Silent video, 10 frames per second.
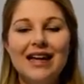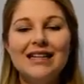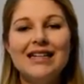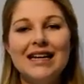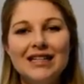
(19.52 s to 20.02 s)

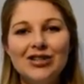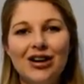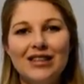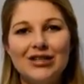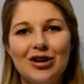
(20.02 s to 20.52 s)
To illustrate
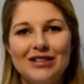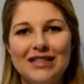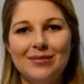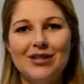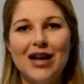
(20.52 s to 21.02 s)
this
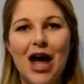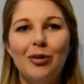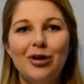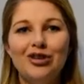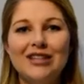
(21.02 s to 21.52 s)
concept, I'll
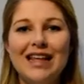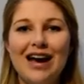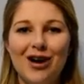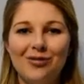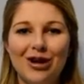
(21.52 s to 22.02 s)
be using the
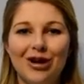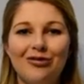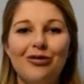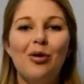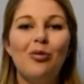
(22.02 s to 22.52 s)
artwork
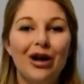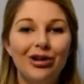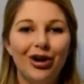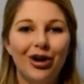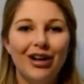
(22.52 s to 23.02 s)
from a
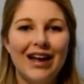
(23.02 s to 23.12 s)
well-known